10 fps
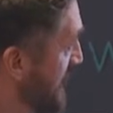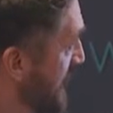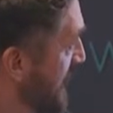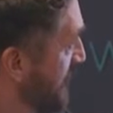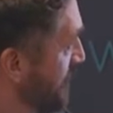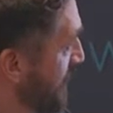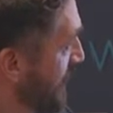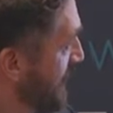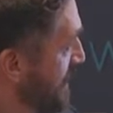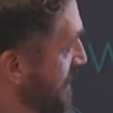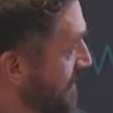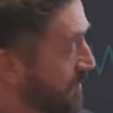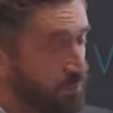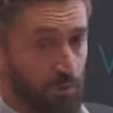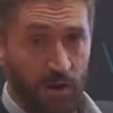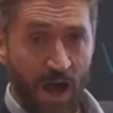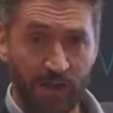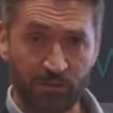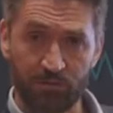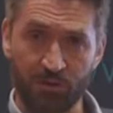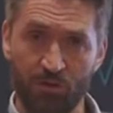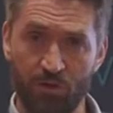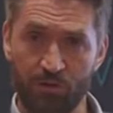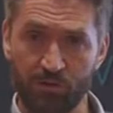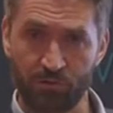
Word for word: Um, we're actively talking